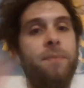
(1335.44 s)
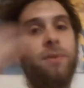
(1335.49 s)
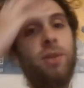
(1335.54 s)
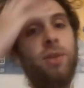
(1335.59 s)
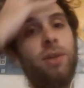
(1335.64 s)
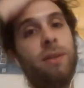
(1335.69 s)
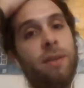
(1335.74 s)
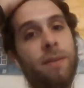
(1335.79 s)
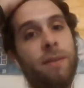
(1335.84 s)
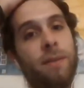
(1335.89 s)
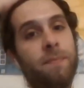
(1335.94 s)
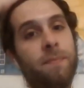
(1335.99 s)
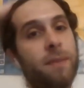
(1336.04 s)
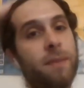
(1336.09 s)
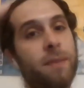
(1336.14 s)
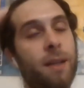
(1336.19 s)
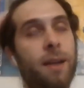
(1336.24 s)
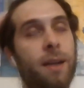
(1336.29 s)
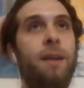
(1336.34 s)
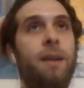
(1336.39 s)
so,
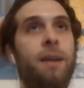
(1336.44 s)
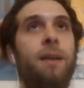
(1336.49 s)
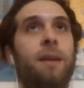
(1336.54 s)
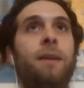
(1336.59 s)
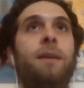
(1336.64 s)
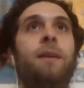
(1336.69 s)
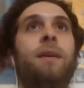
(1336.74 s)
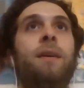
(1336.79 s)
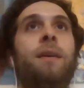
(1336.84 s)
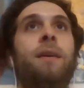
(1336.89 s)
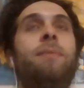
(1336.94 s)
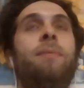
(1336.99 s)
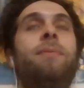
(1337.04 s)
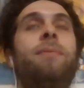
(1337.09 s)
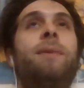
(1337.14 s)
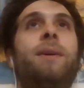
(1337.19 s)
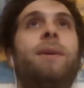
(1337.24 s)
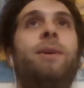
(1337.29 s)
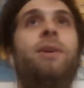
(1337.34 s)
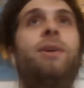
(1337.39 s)

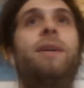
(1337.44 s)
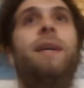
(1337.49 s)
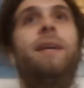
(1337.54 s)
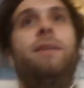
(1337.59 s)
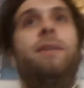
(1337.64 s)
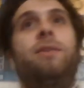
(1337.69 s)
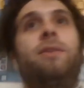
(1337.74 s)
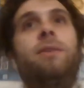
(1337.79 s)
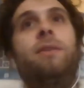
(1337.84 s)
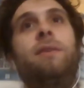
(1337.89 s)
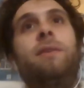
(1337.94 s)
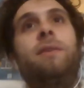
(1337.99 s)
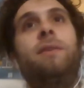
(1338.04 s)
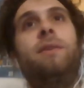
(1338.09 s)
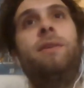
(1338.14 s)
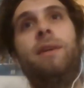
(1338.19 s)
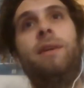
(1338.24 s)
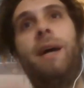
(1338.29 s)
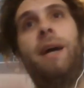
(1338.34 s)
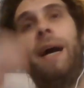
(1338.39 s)
okay,
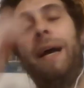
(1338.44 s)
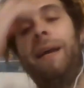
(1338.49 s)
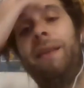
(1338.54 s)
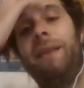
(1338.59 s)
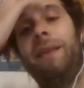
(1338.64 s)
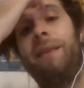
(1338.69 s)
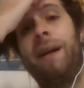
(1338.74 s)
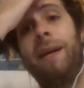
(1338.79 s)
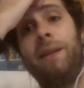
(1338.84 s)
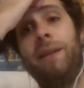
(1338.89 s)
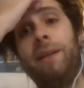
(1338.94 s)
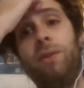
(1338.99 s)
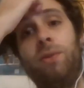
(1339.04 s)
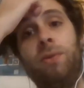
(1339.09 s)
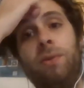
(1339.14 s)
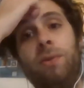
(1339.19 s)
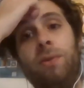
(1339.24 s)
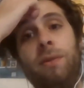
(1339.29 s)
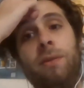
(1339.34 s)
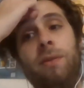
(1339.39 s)
so I tried
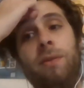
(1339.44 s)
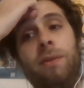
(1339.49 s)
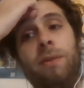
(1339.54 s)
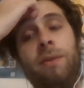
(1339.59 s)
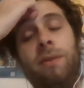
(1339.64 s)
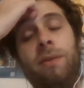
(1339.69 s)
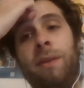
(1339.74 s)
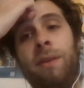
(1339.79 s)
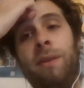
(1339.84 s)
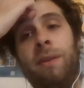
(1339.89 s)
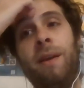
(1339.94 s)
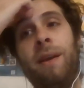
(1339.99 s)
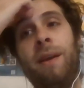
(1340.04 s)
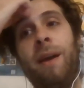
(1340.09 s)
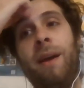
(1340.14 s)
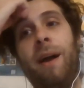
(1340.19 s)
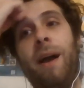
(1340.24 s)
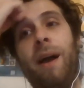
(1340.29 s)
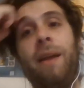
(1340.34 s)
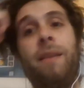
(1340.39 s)
to
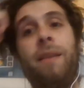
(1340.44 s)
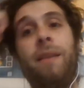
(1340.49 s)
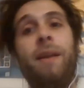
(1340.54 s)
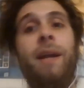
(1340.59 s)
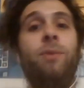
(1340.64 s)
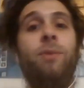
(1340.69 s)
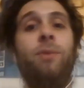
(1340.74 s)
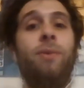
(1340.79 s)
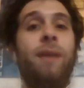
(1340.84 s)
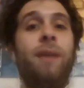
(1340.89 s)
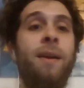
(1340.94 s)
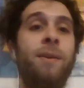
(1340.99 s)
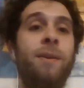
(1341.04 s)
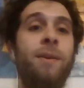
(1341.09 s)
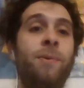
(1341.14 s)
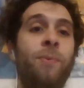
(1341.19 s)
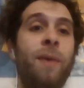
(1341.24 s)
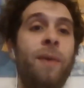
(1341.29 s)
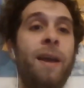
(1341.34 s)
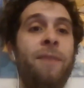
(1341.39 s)
run
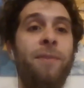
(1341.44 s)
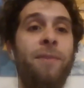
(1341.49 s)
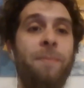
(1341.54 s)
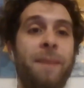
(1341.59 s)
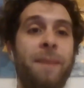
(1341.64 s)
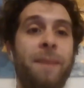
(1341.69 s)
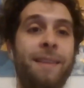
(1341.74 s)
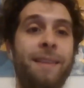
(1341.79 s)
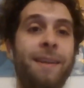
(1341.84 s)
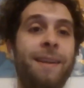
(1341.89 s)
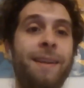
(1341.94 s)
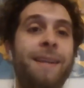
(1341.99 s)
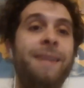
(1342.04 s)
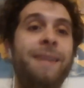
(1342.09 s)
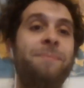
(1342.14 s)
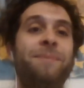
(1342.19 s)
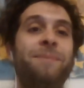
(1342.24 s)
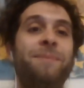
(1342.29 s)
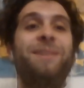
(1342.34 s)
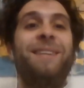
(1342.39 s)
away from
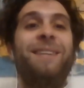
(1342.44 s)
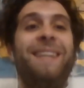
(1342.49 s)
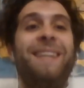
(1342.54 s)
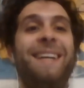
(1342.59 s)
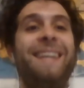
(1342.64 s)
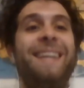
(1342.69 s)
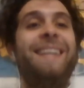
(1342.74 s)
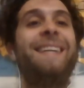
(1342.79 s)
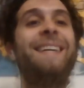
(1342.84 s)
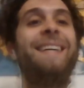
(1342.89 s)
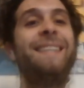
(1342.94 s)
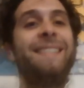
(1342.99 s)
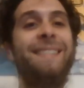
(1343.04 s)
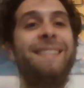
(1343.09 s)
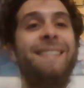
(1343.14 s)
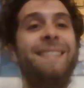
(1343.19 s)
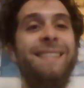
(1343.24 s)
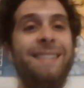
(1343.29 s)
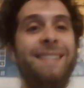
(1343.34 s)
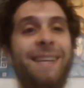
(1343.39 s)
Italy, like
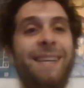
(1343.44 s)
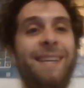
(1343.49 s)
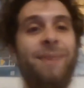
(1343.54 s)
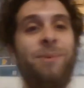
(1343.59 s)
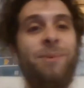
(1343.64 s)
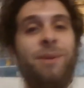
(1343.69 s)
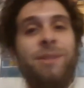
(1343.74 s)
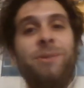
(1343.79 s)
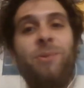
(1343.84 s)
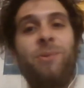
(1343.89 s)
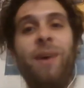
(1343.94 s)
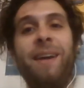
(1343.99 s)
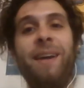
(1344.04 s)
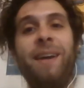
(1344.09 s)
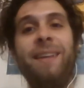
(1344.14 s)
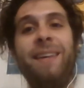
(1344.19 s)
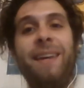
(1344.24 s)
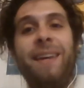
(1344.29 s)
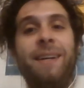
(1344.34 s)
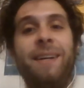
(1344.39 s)
since I was
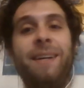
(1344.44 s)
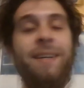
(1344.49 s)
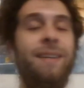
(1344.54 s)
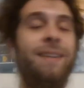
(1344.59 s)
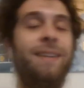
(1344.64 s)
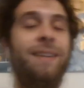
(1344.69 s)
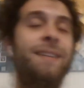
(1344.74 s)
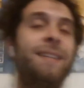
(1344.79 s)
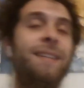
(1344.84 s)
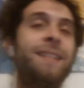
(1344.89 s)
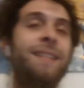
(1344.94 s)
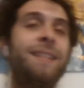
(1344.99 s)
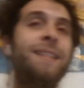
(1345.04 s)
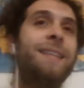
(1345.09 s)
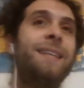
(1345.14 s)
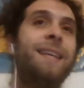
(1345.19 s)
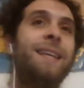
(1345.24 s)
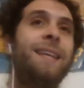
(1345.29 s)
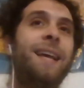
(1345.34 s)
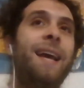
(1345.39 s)
quite young.
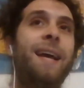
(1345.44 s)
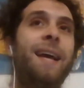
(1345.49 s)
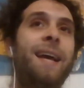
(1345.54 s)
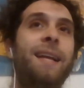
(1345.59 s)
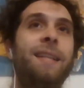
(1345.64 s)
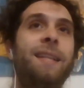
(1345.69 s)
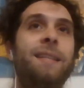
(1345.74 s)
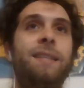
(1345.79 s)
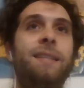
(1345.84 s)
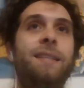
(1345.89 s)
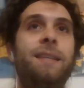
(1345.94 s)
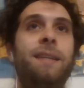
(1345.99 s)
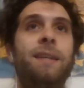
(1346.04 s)
And